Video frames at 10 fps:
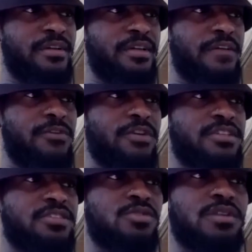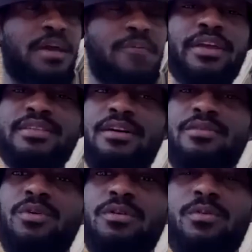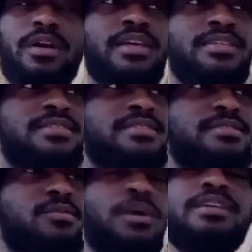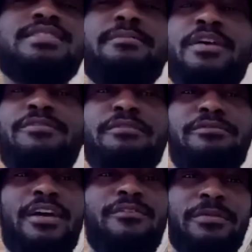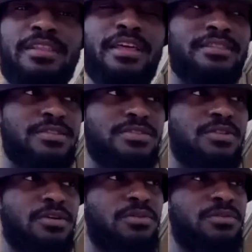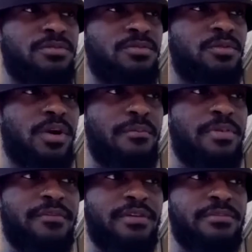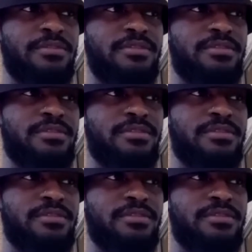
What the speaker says: if you could just sort of like break down what is AMPY FM for everybody that doesn't know what AMPY FM is.